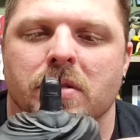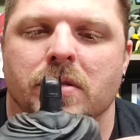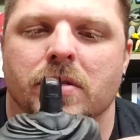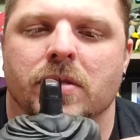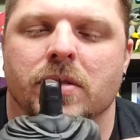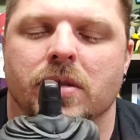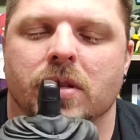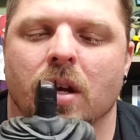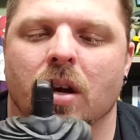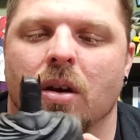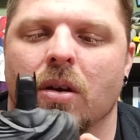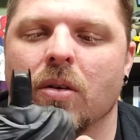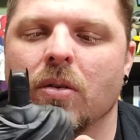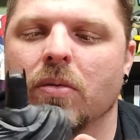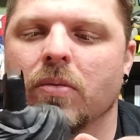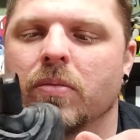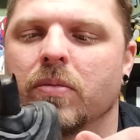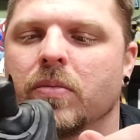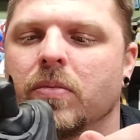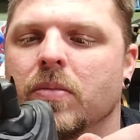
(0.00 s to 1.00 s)

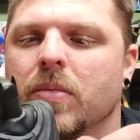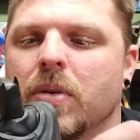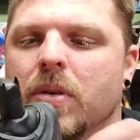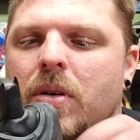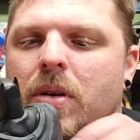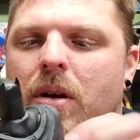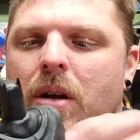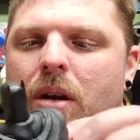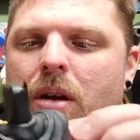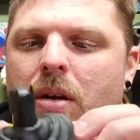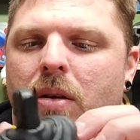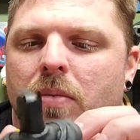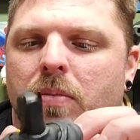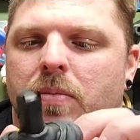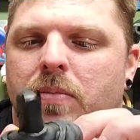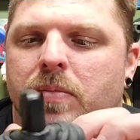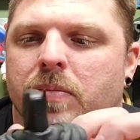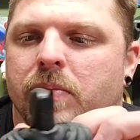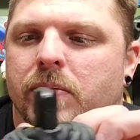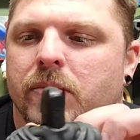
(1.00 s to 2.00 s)
So,
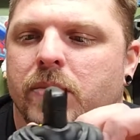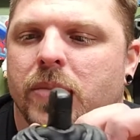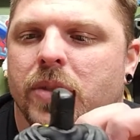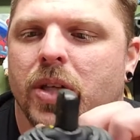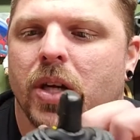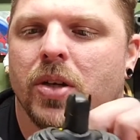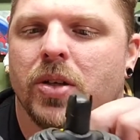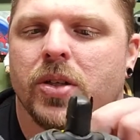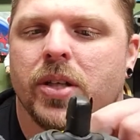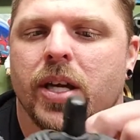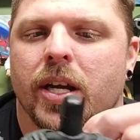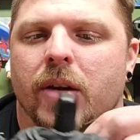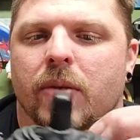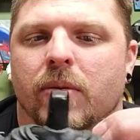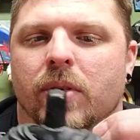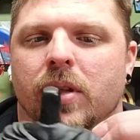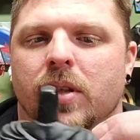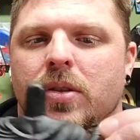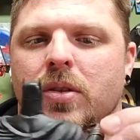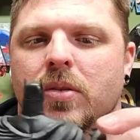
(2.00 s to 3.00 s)
you can't
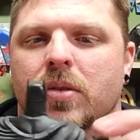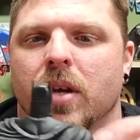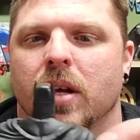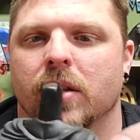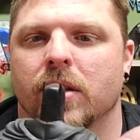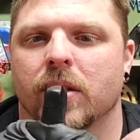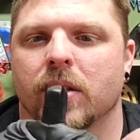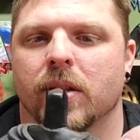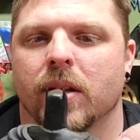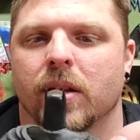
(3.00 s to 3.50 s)
really do nothing.